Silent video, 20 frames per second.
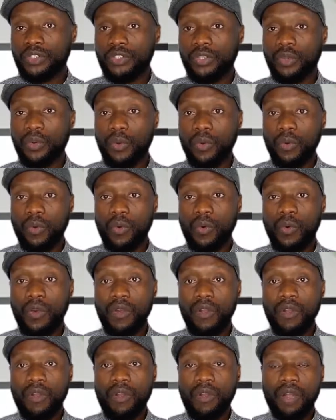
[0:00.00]
who
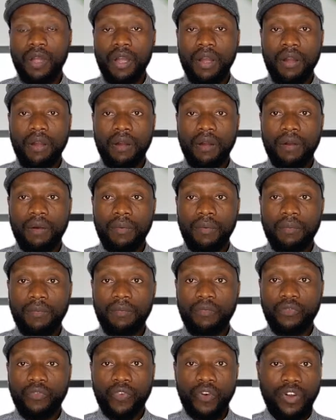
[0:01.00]

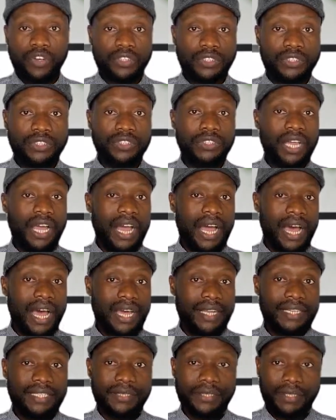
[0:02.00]
first
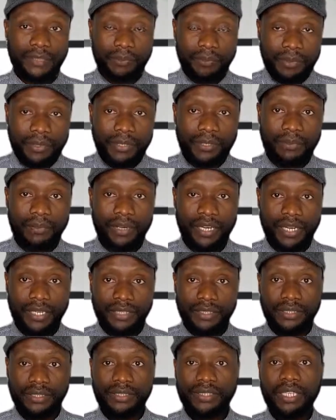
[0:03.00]
had
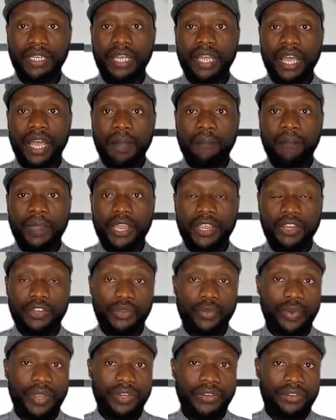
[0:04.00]
experience, you
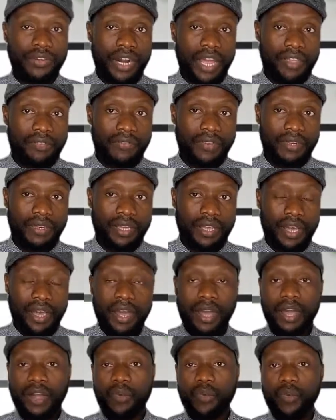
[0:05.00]
were driving
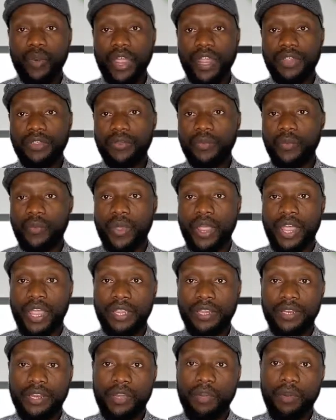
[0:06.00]
car when you were
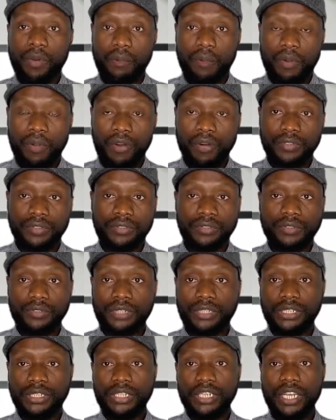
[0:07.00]
in a home
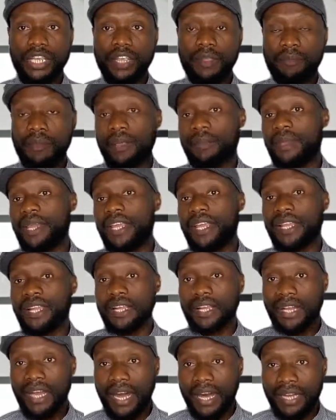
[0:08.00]
country, maybe in
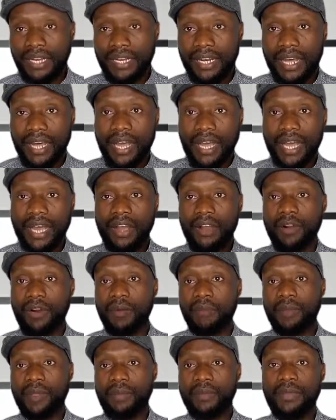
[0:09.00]
Ghana or
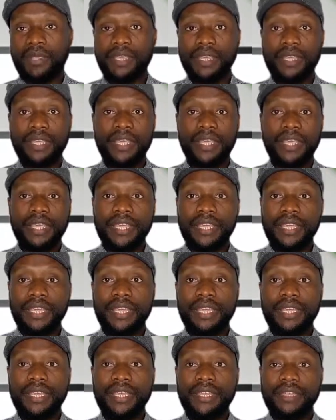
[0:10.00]
maybe
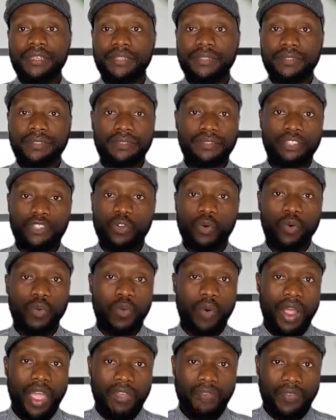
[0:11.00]
in,
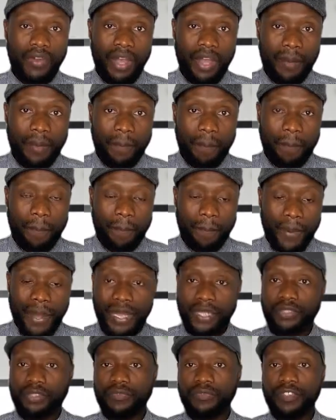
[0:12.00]
whatever
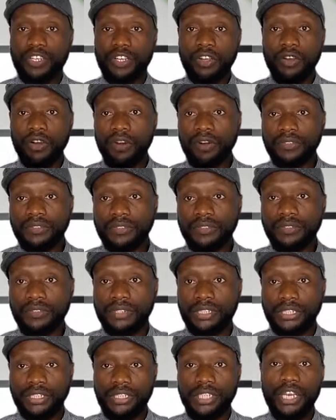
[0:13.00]
part of the
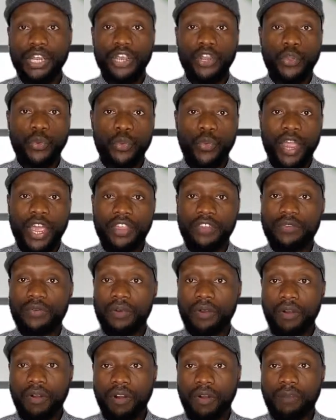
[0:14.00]
country where you're
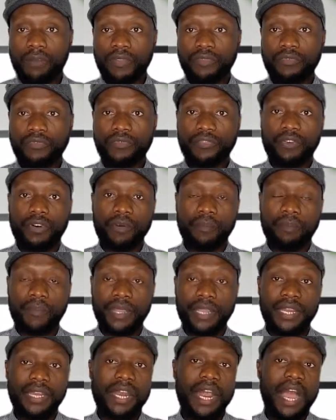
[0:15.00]
coming from
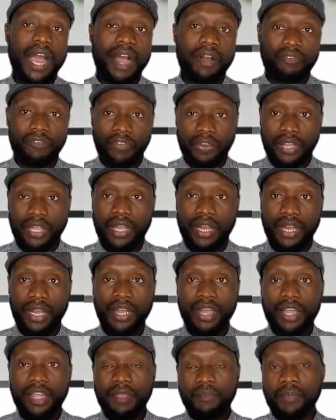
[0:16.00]
in Africa.
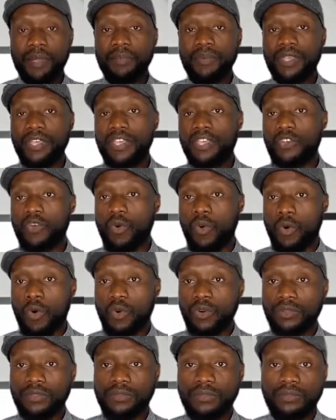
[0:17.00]
Maybe you
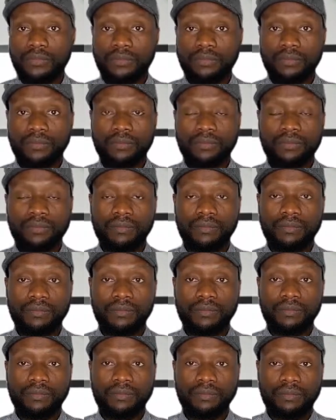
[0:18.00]
own
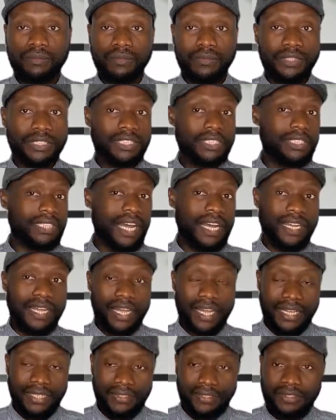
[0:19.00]

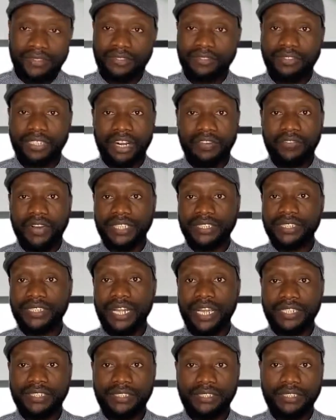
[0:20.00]
Ghana's driver's
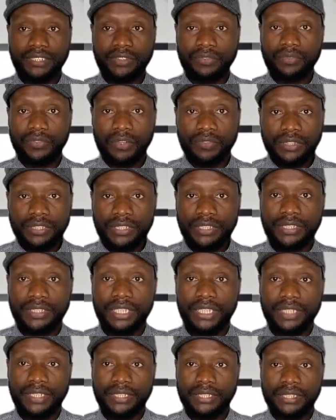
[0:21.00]
license, for
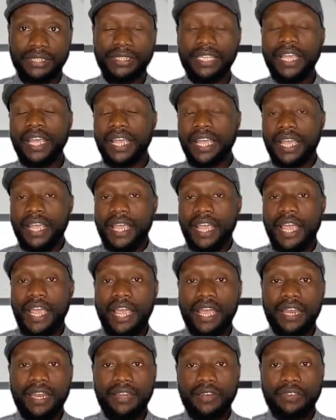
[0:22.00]
instance,
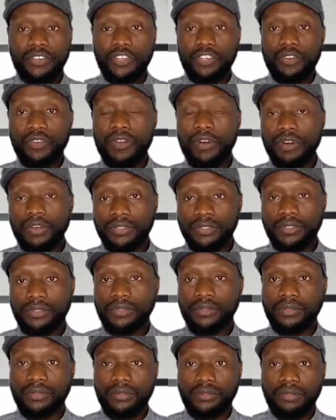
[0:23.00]
and you got
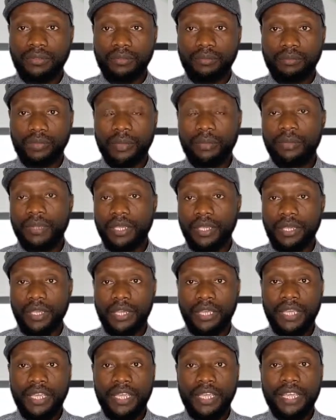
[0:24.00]
to
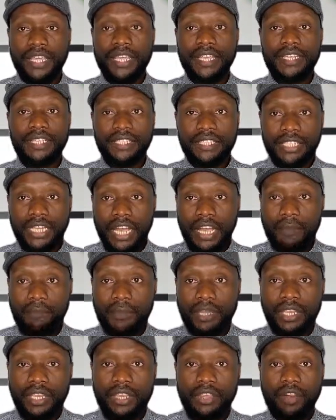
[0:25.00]
maybe in
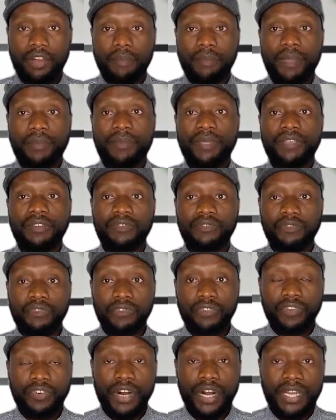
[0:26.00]
Germany or maybe in
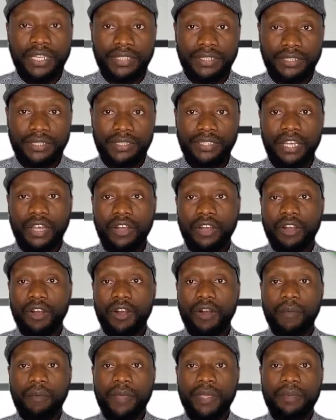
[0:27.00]
France
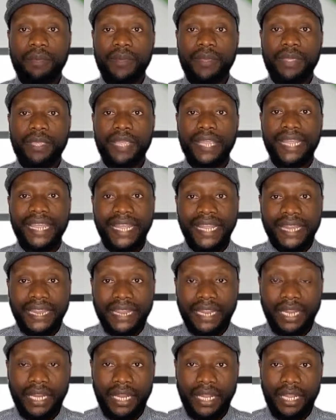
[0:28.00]
or maybe
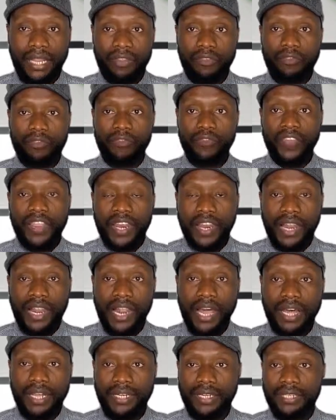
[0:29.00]
Italy,
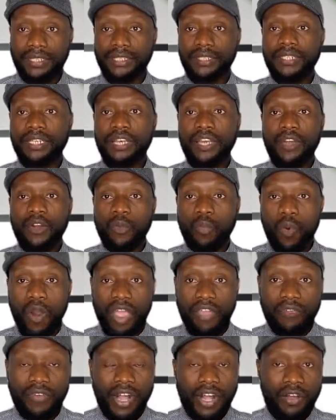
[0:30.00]
Finland,
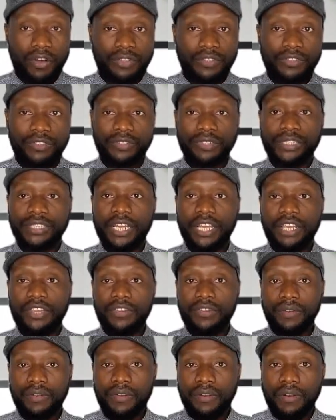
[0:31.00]
whatever country that
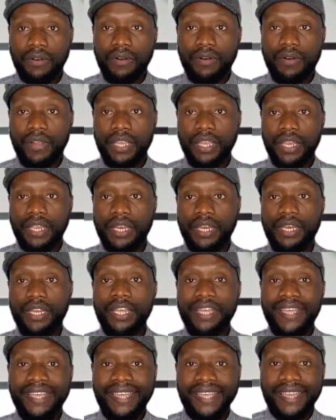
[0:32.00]
you go in
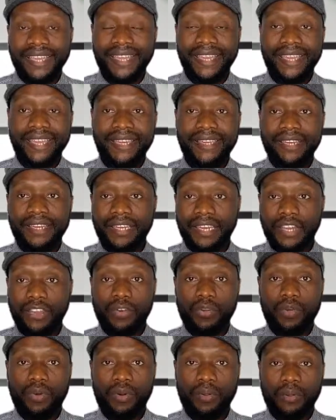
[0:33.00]

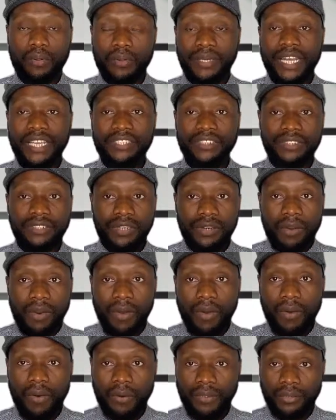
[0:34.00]
Europe. There is
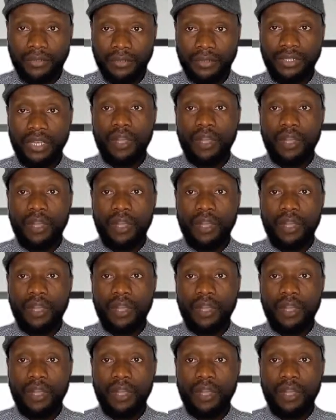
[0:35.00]
laws,